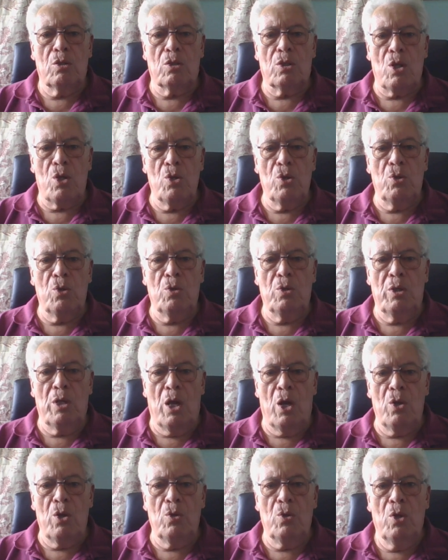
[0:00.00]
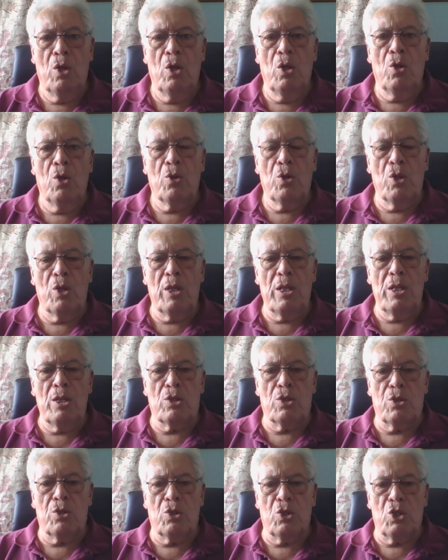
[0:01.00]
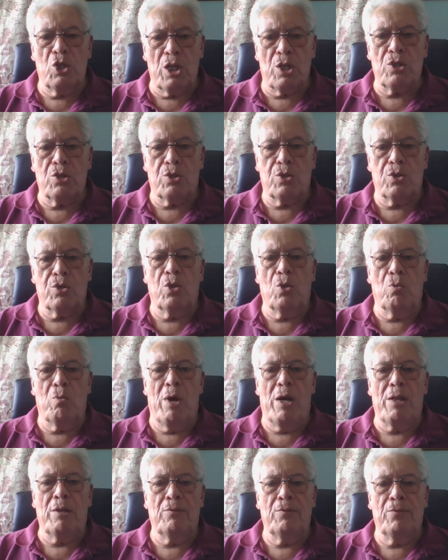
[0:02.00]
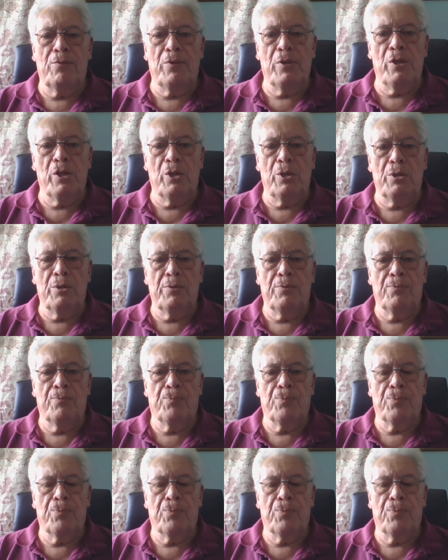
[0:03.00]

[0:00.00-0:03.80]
so you know that it's just the one for you?